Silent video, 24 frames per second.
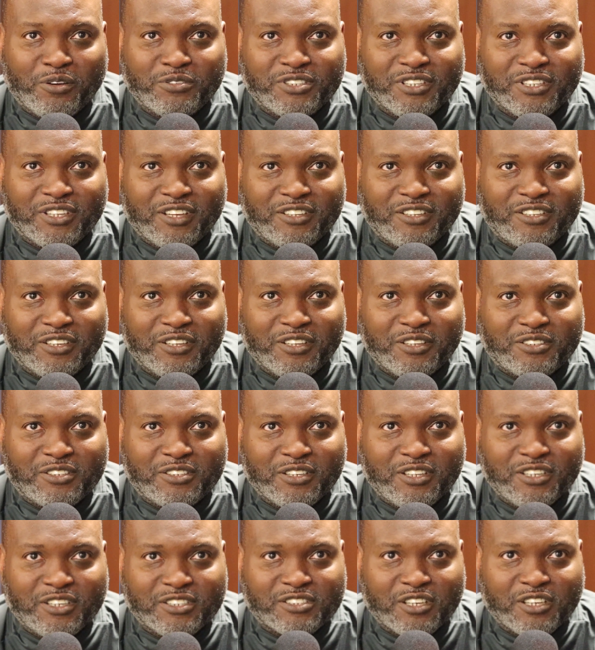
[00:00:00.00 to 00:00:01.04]
you know, to this
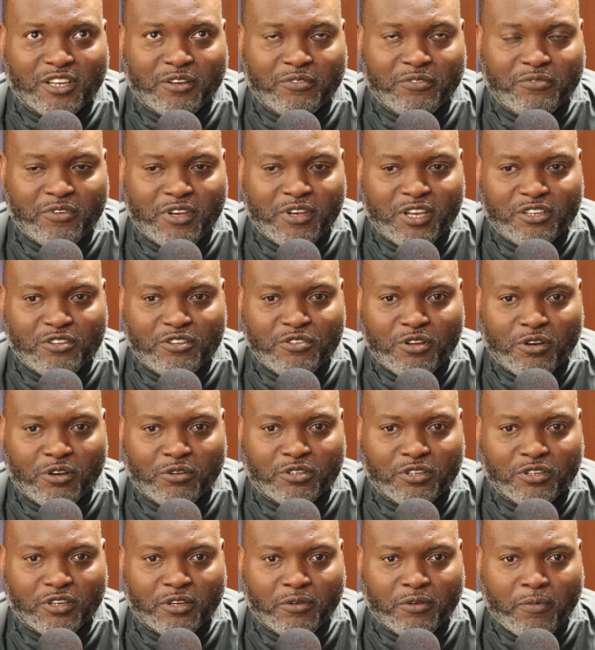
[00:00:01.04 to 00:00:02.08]
event, you know,
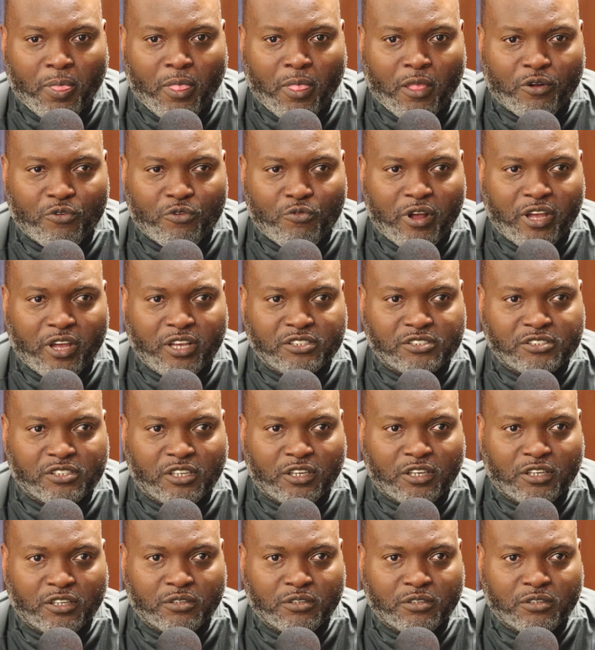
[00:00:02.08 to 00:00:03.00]
to raise,